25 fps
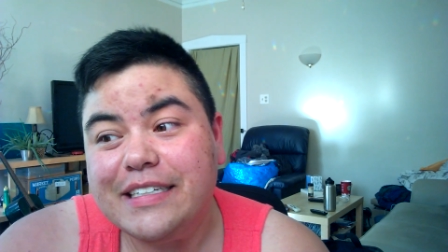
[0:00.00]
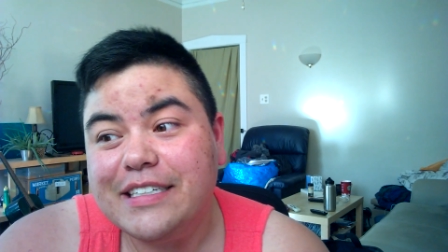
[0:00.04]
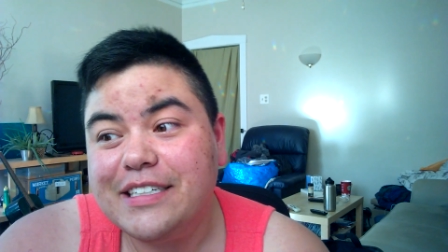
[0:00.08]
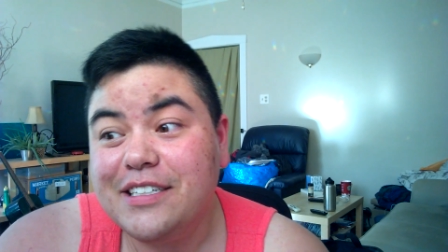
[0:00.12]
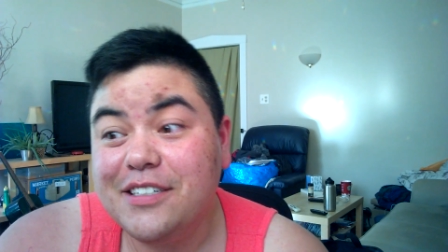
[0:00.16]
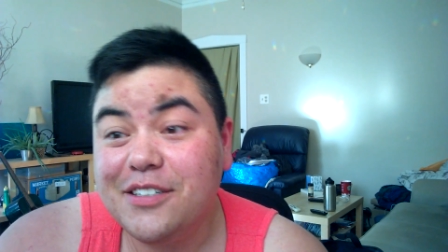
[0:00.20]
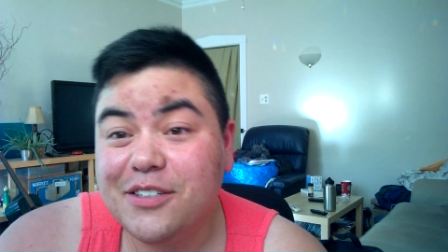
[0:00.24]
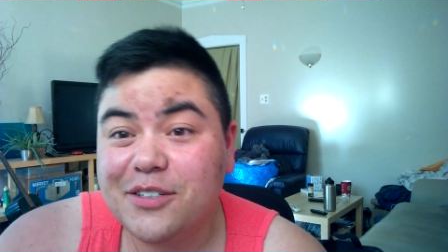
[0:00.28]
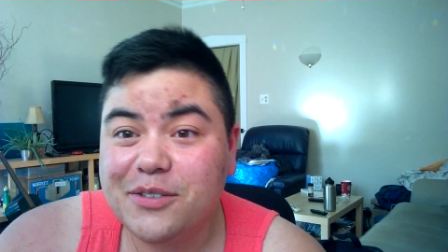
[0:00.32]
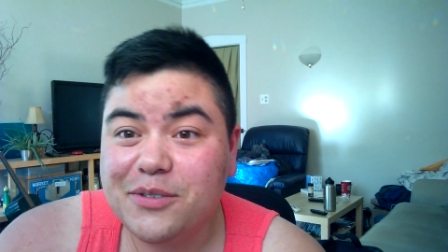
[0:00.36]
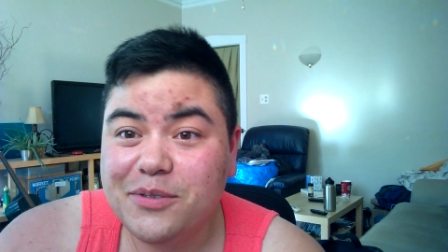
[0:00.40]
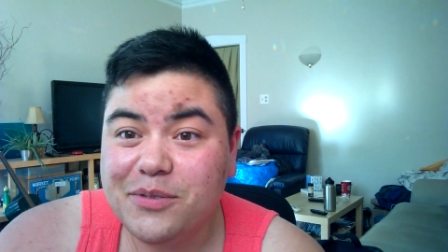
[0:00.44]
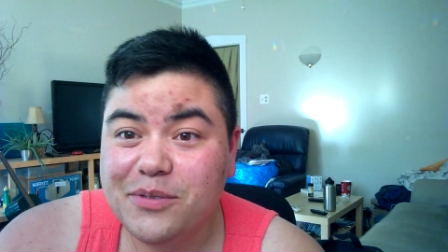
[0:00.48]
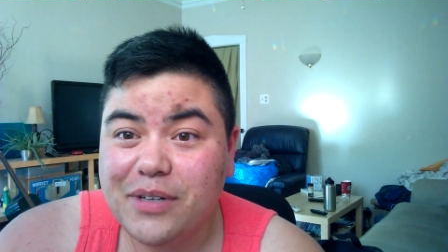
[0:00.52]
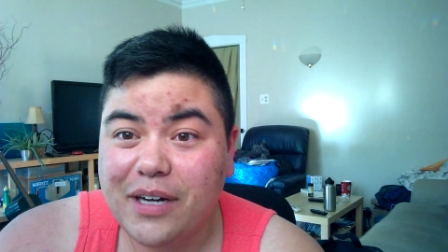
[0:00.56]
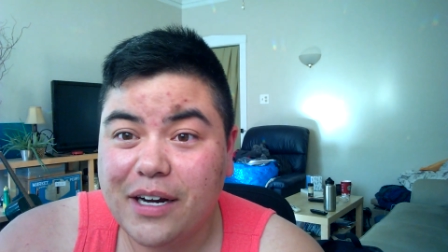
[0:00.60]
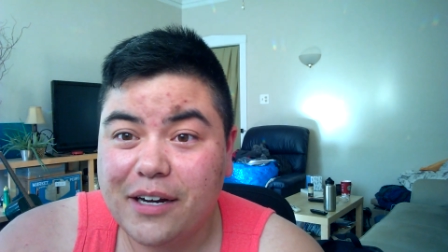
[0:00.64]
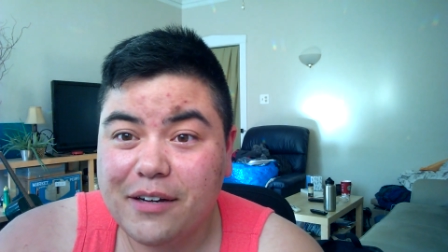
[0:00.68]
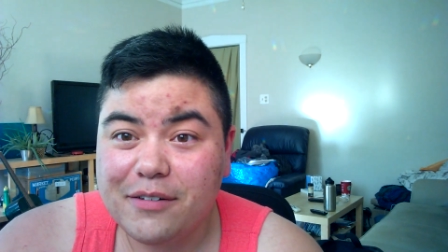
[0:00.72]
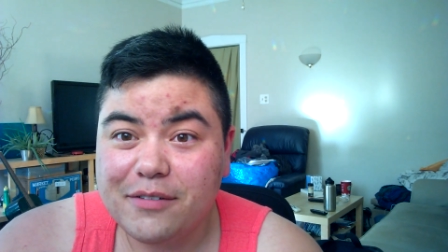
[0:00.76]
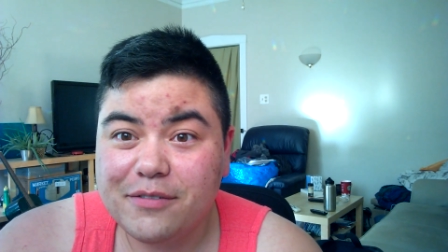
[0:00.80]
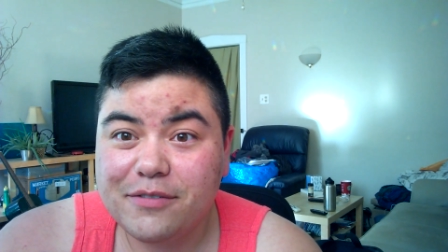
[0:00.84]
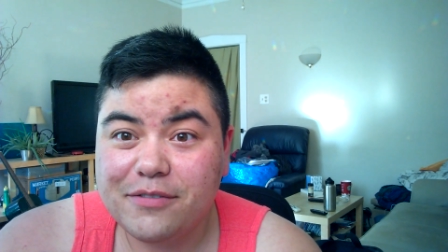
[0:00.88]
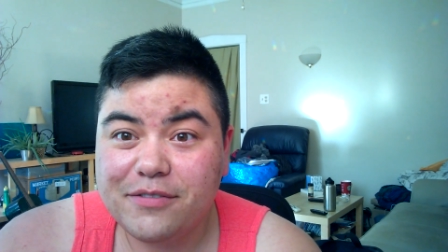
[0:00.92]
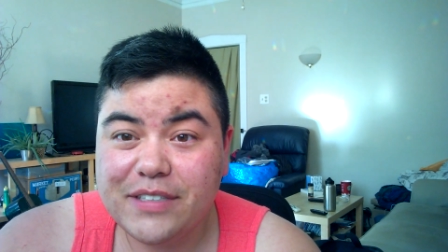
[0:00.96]
you know,
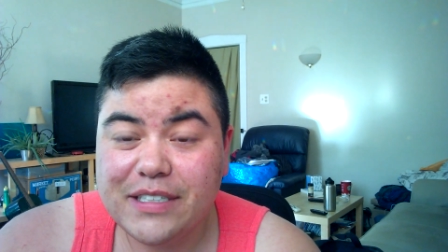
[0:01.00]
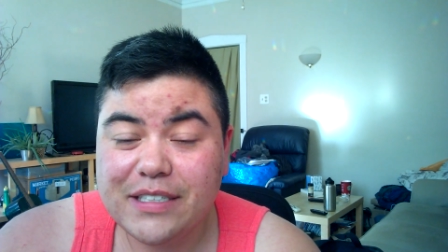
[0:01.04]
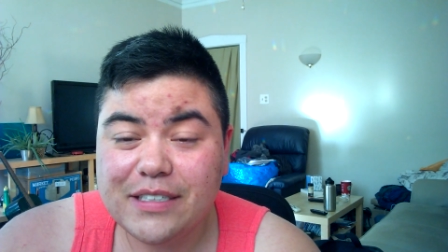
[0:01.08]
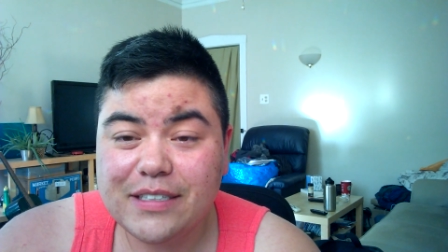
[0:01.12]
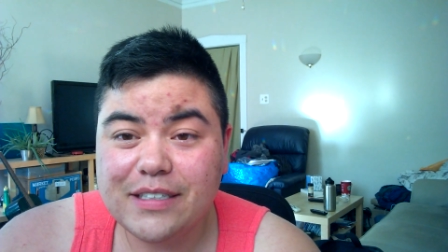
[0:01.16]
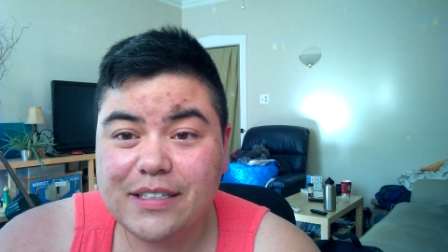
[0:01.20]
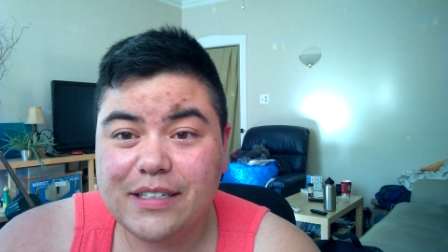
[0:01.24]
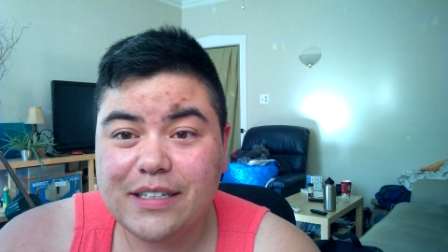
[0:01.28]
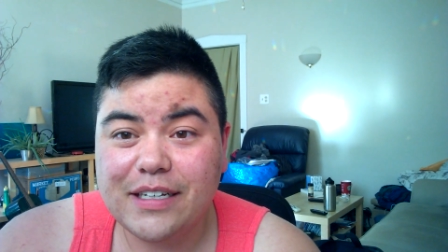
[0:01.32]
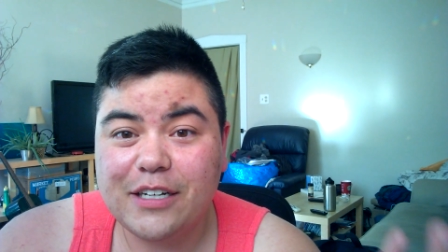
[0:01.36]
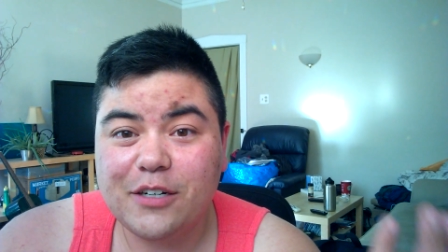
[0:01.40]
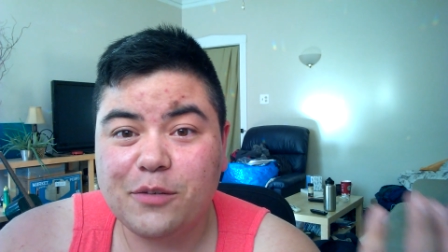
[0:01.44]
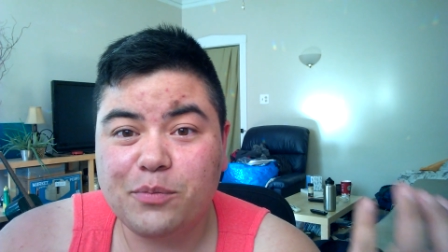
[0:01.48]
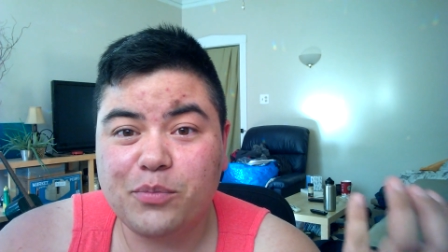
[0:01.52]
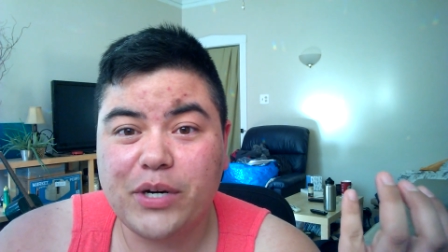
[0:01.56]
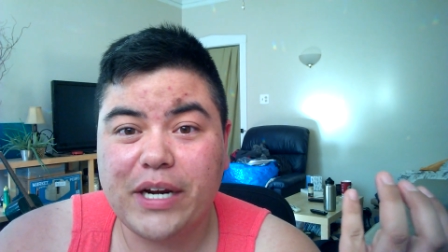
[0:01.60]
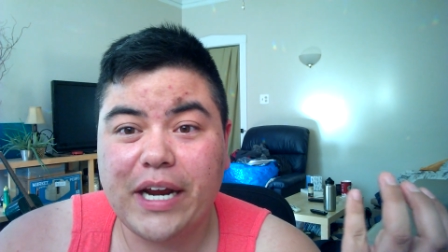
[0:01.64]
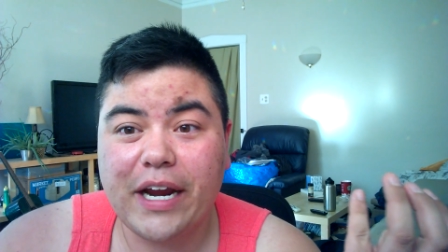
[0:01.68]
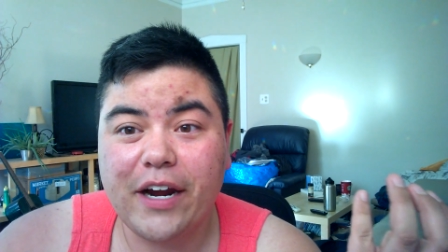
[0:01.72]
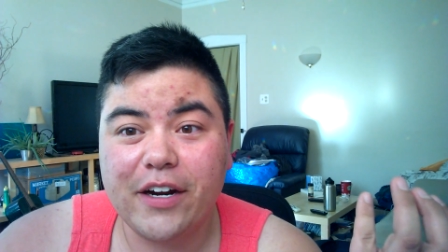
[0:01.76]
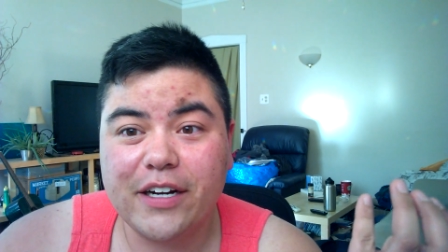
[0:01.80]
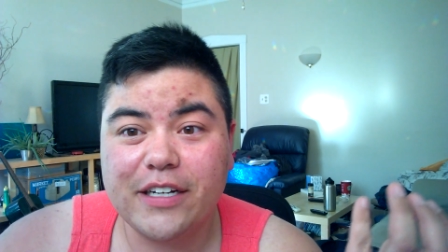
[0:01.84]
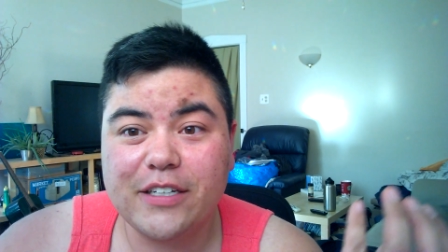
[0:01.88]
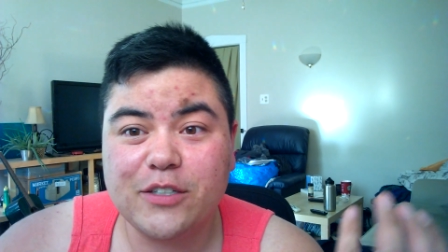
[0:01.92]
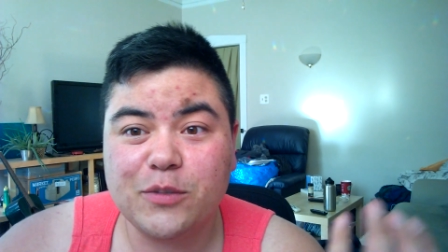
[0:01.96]
feel in a
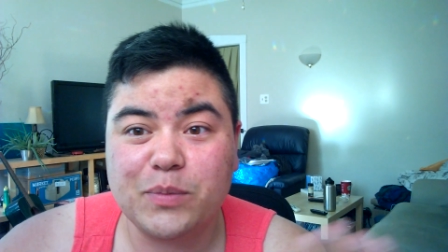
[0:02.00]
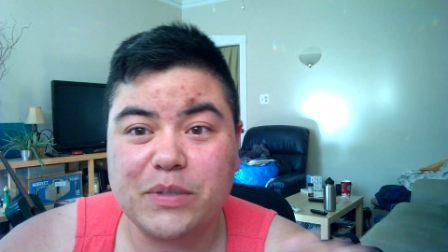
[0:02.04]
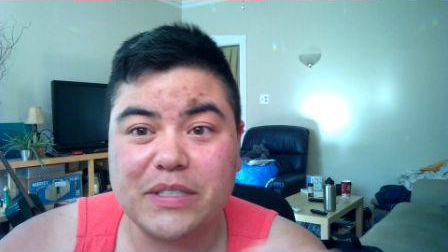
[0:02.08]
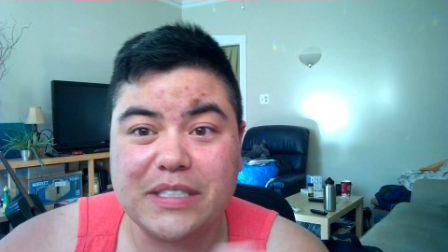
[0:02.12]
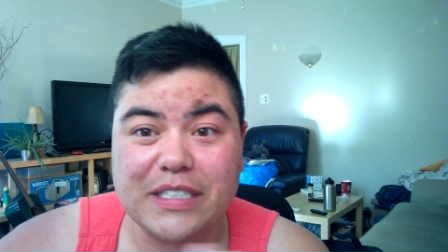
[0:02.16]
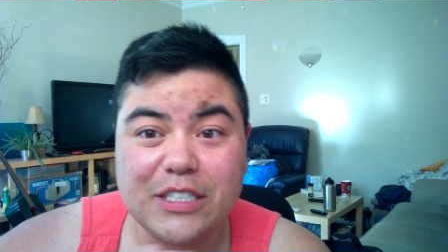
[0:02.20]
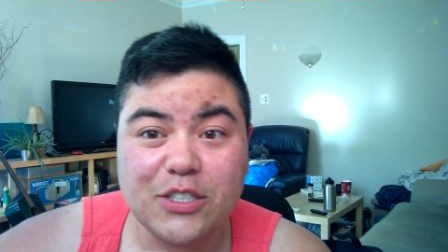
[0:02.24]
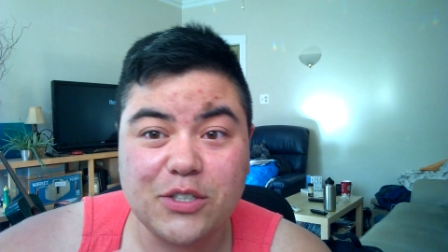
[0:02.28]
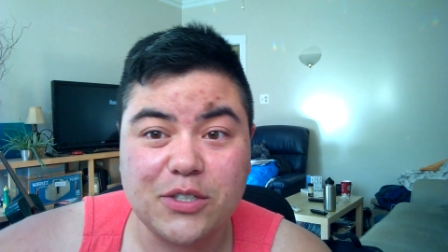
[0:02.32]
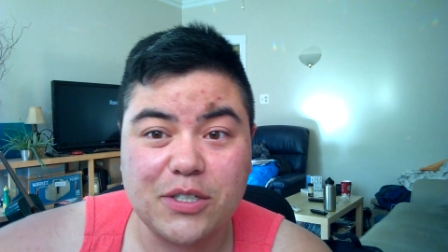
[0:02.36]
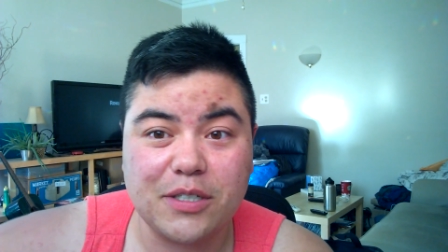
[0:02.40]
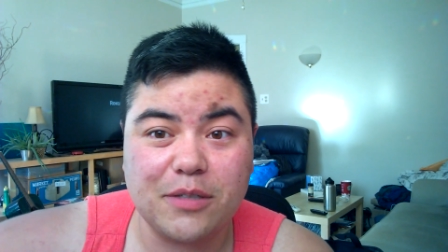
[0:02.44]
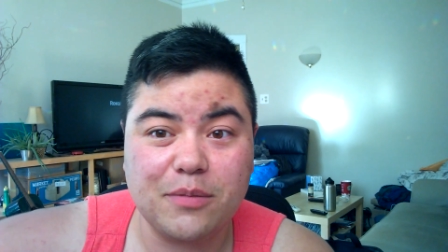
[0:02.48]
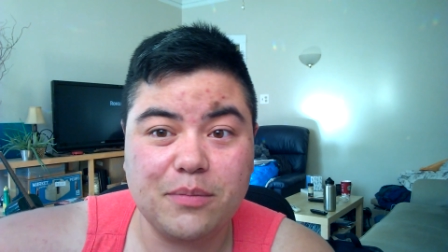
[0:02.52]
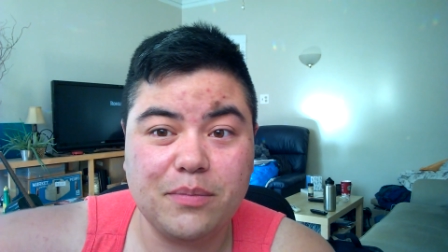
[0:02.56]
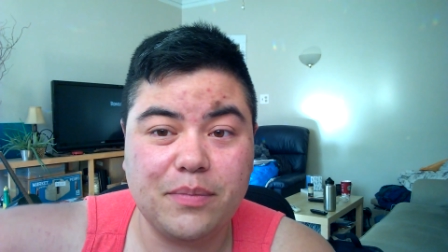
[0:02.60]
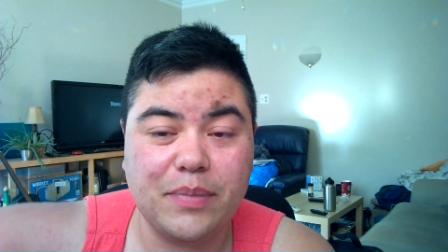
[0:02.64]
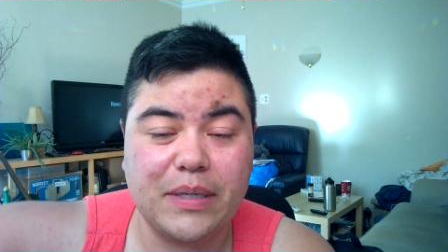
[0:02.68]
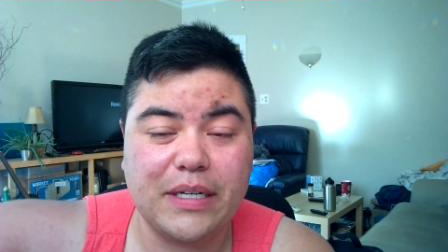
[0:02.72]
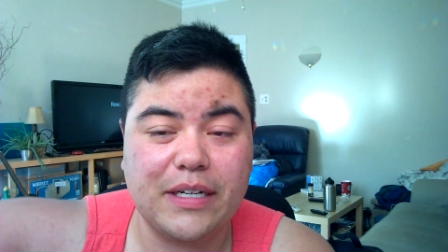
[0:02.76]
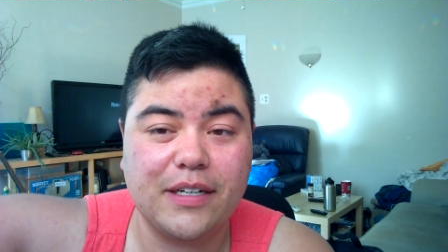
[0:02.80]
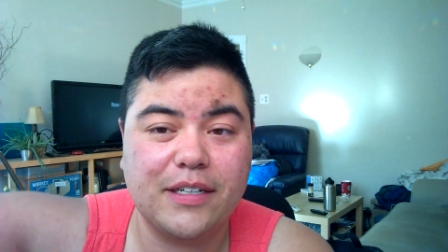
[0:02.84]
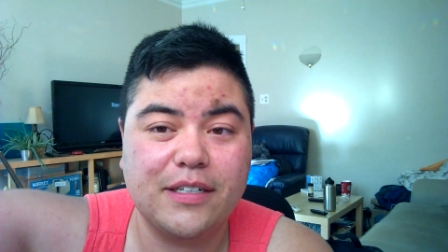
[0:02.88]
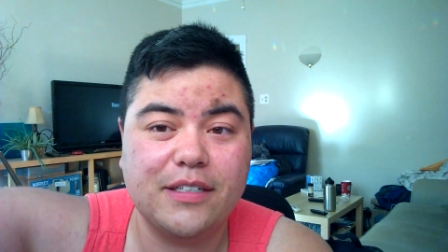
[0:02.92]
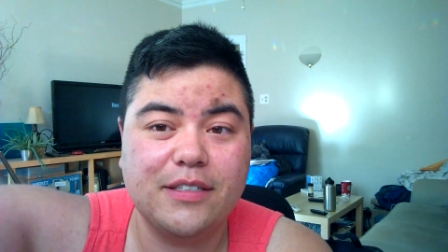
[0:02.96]
precarious position
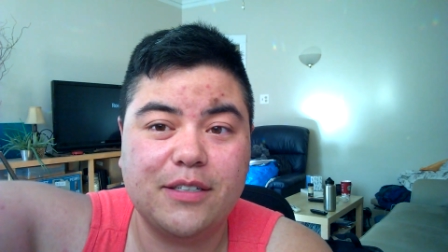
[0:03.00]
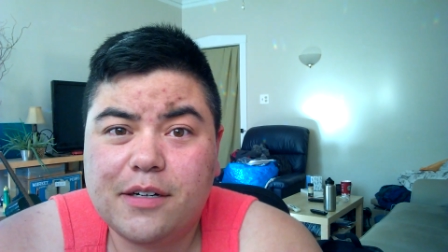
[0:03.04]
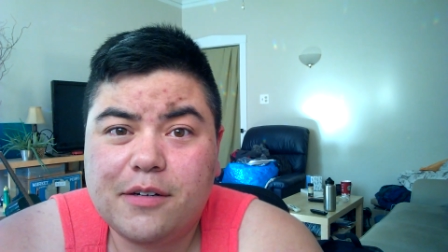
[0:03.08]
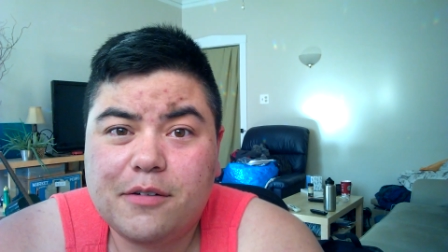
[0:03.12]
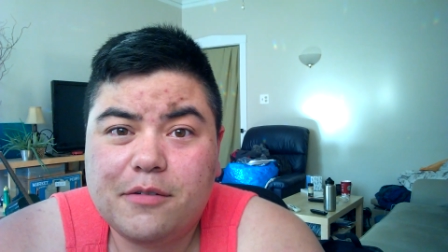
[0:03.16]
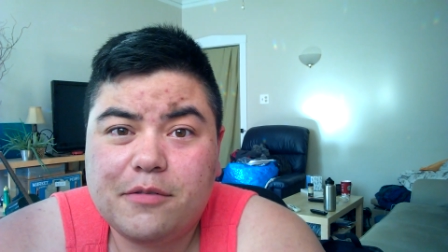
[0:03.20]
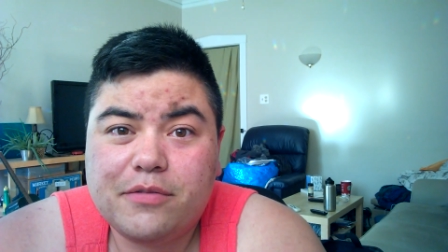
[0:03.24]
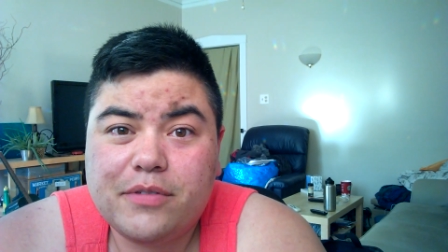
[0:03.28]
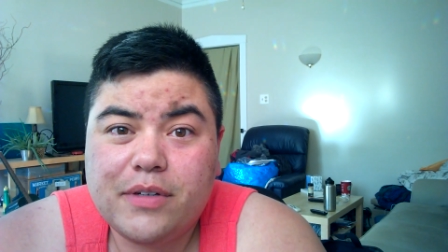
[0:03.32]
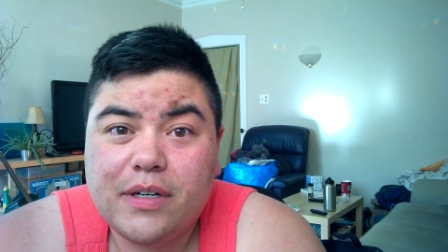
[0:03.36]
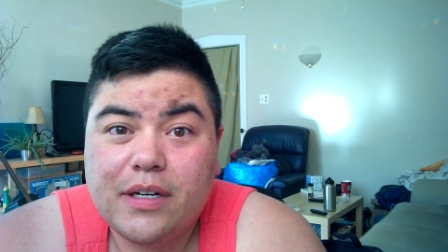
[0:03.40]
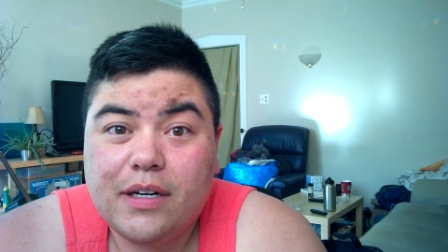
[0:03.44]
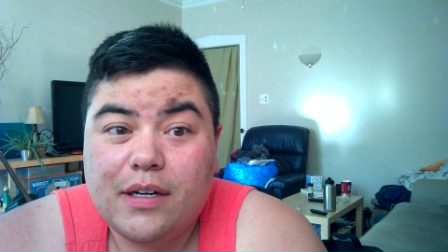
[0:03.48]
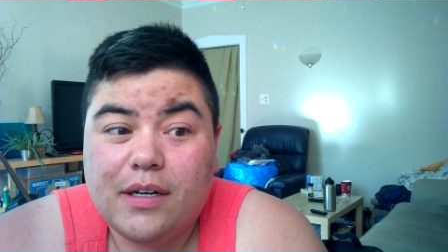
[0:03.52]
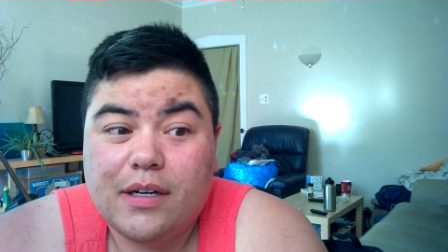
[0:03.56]
because of